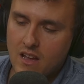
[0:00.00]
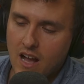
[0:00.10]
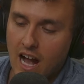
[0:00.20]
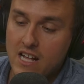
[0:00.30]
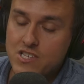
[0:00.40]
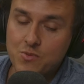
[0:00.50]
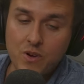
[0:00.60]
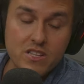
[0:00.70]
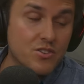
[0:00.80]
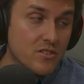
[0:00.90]
I just
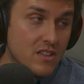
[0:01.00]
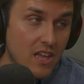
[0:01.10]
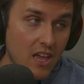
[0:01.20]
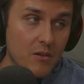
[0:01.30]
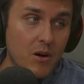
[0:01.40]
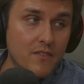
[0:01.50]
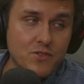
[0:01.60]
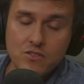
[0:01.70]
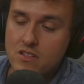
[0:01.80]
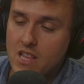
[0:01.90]
want to turn the cam off,
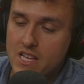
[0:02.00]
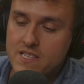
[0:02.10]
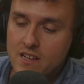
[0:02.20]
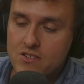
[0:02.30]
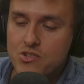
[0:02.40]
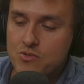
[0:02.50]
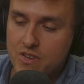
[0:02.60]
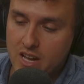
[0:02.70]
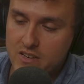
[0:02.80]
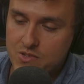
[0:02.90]
turn the lights out, and shoot
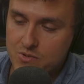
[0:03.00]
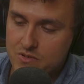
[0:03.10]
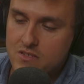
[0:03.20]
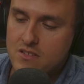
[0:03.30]
dinosaurs.